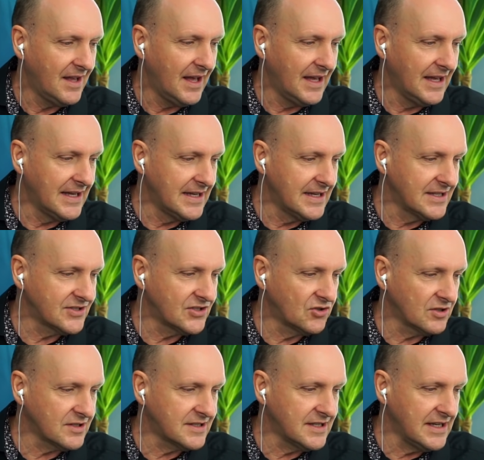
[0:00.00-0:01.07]

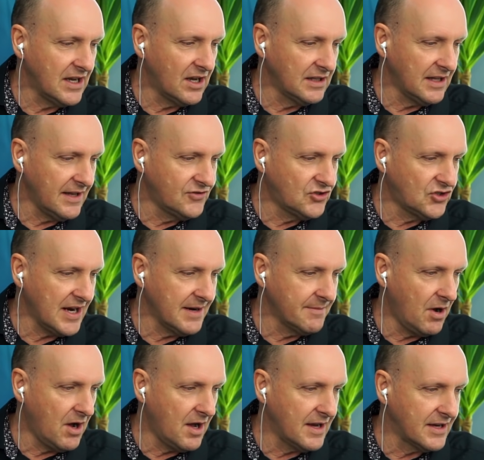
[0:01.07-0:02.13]
Scott D, I love Chiang
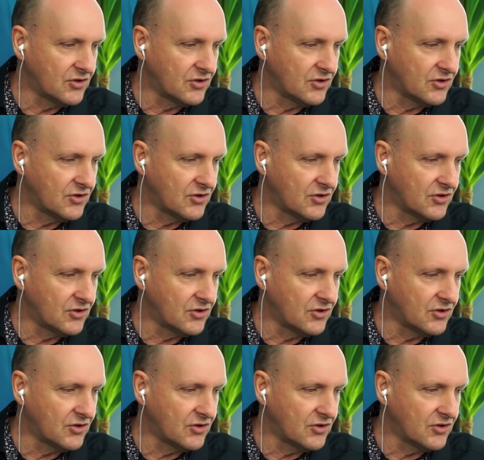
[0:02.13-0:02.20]
Mai.